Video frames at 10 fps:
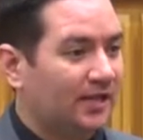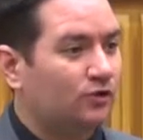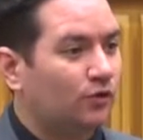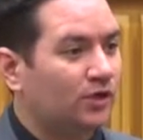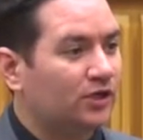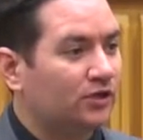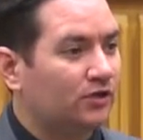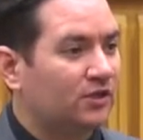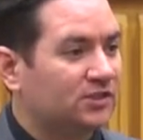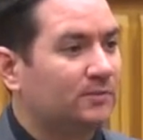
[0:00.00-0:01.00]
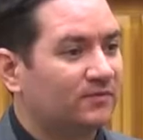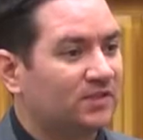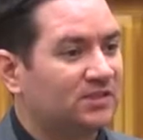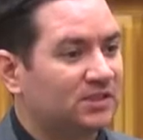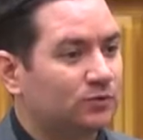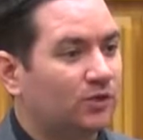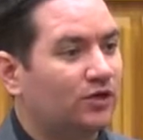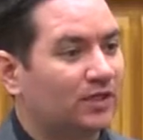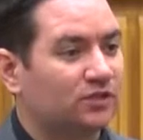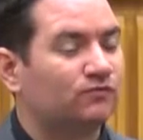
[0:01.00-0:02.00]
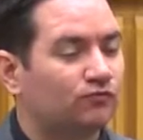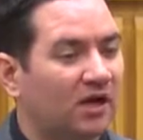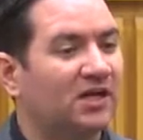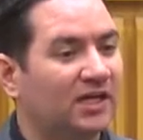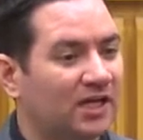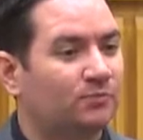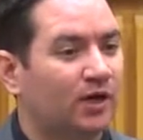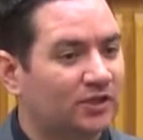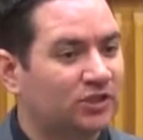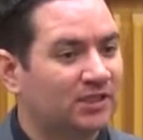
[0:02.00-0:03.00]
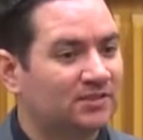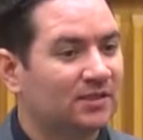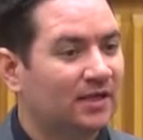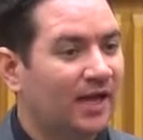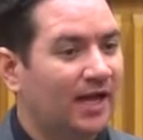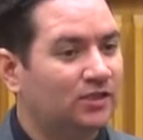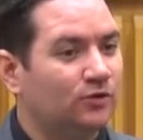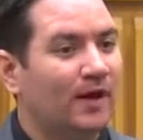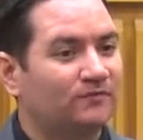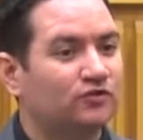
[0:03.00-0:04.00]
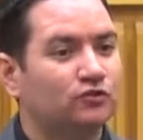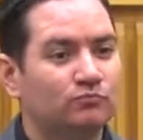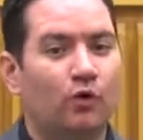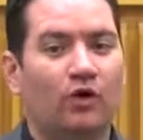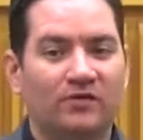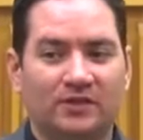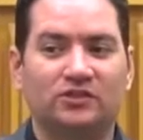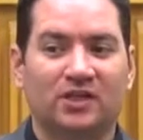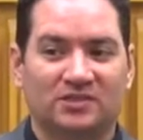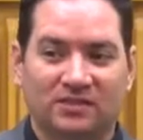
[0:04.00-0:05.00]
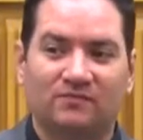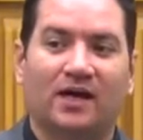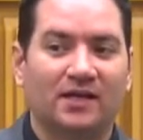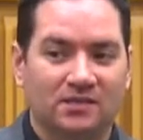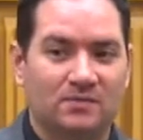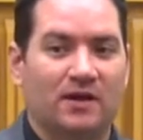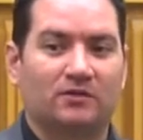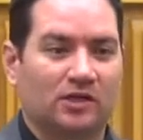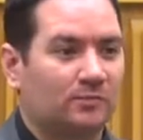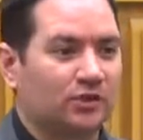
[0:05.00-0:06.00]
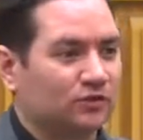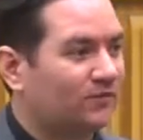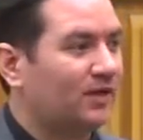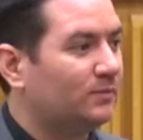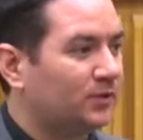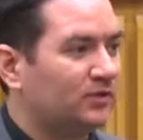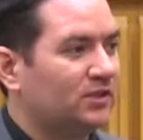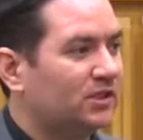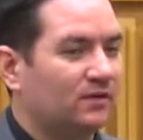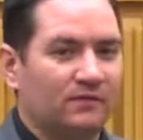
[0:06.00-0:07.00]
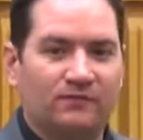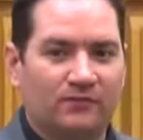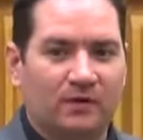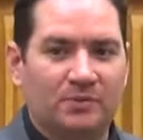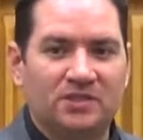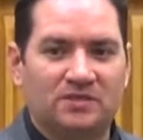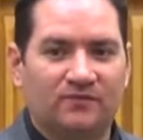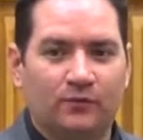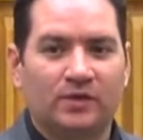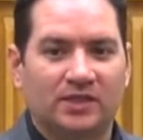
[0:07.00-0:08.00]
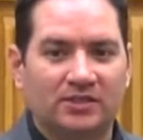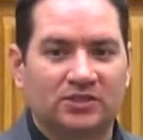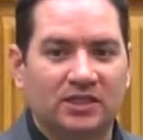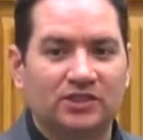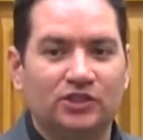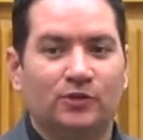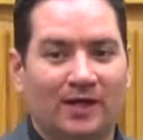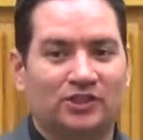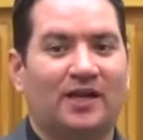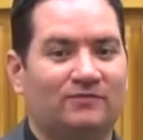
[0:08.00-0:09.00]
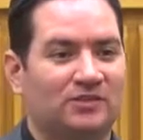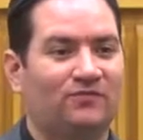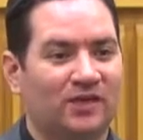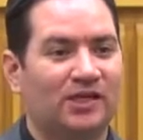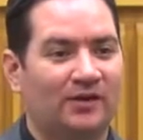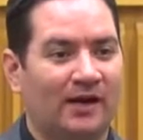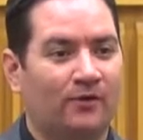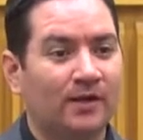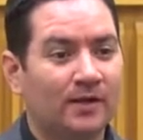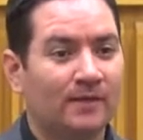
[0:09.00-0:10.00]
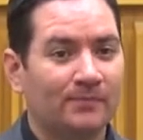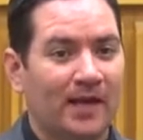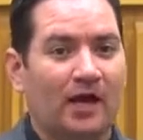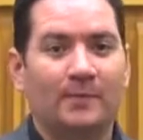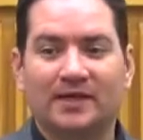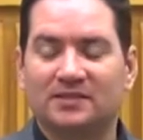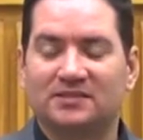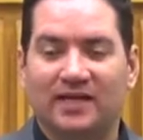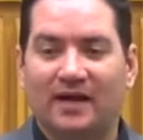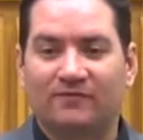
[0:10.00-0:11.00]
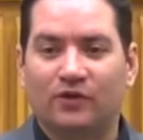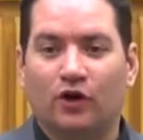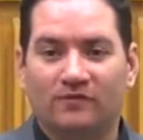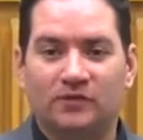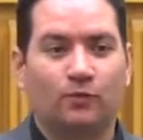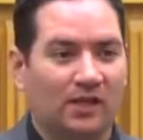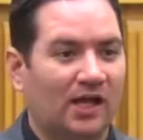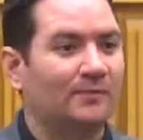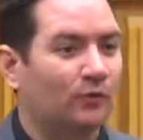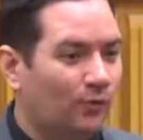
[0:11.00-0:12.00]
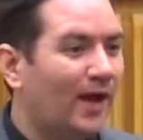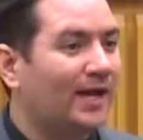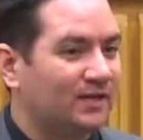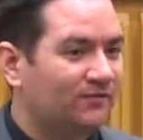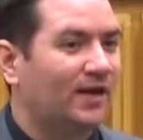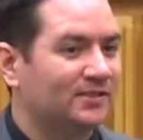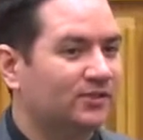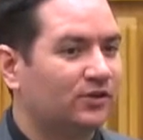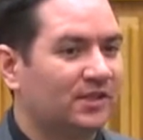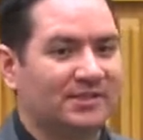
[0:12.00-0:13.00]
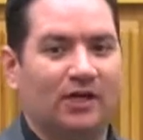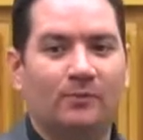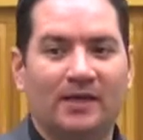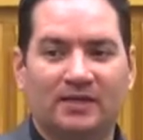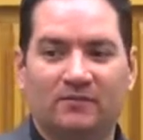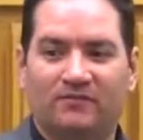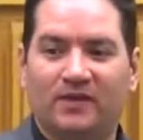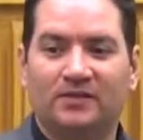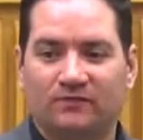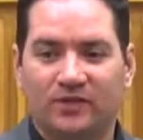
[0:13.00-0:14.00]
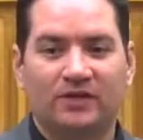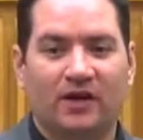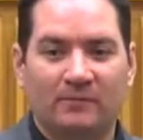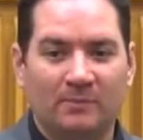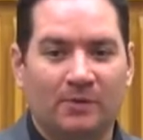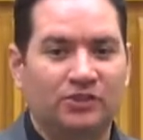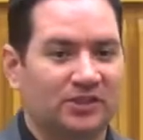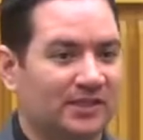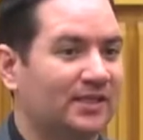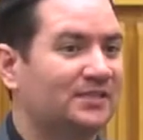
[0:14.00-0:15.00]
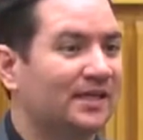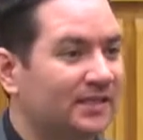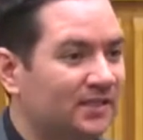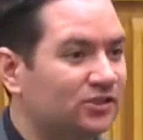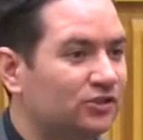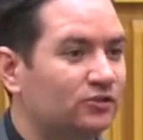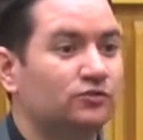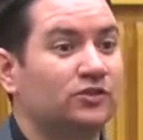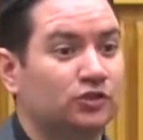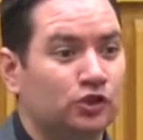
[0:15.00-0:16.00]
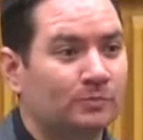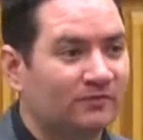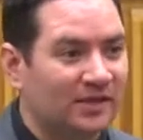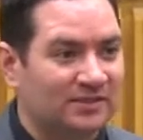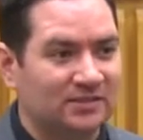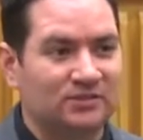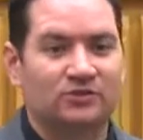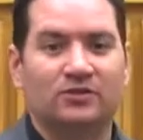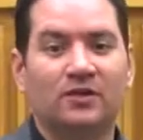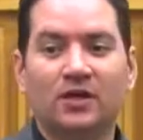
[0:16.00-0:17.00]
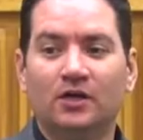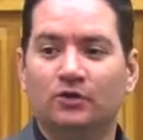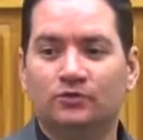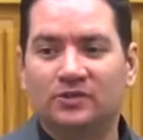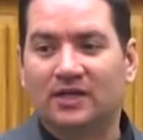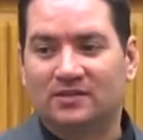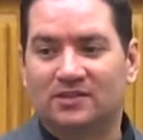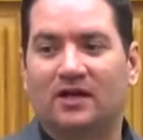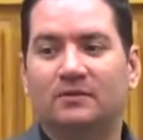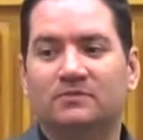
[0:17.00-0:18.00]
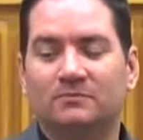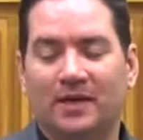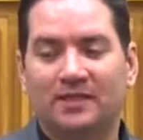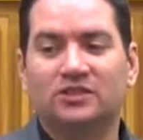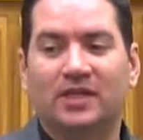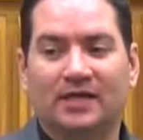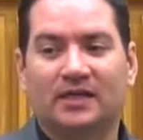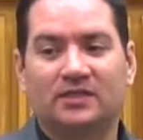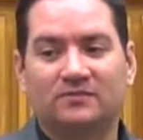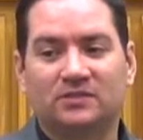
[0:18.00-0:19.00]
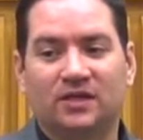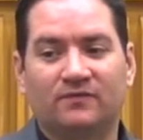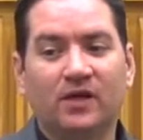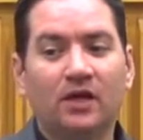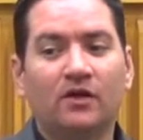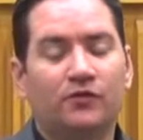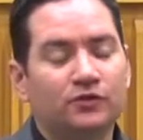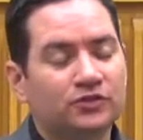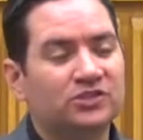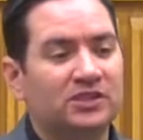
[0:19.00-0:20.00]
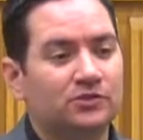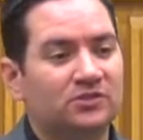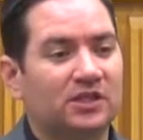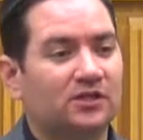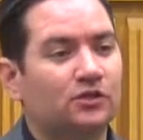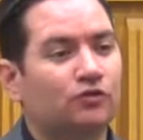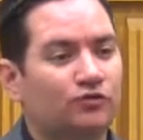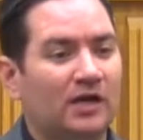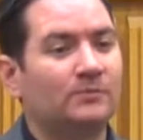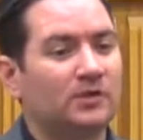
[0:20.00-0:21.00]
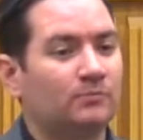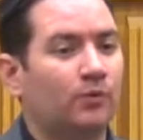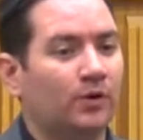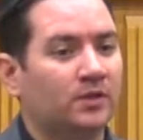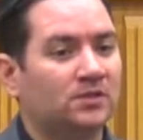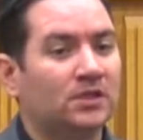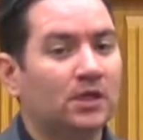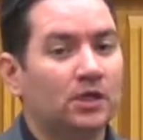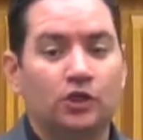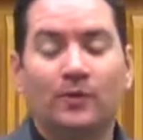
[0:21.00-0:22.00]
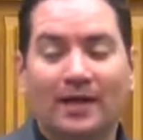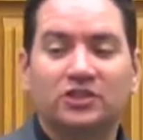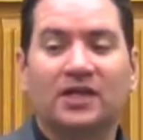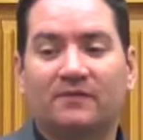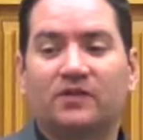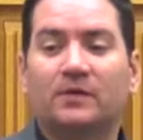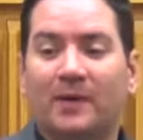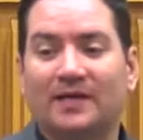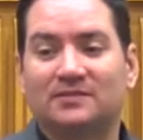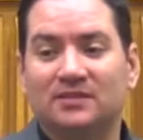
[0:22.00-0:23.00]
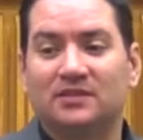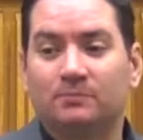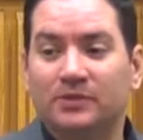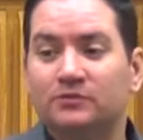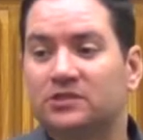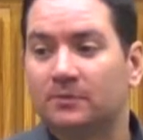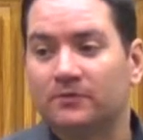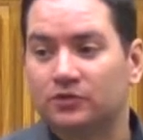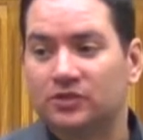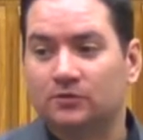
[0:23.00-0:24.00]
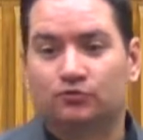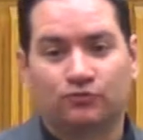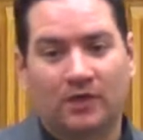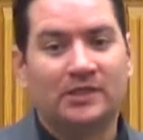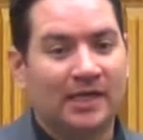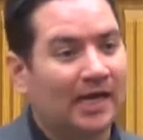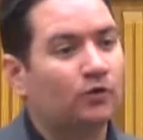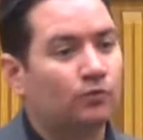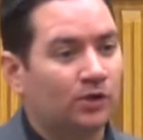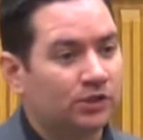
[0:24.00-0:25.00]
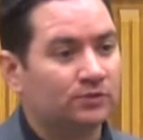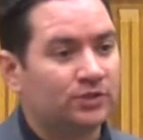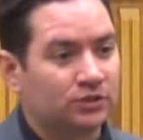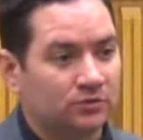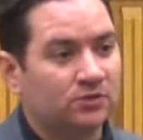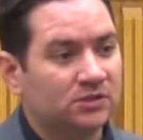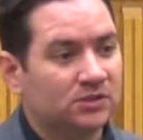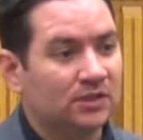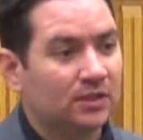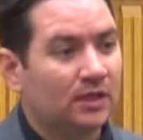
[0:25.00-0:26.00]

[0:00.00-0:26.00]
a lawyer on some of these things where you're actually running a project and you have to do more than just advise about the commercial viability of a piece of foreign legislation. You actually have to figure out, how am I going to staff the office while I'm away advising on this? How am I going to figure out my budget? Can I take an intern? Who's going to supervise the intern? Who's got the time to manage that kind of stuff? Those are skills that are incredibly important. You actually have the capacity to build some of those skills right now while you're a student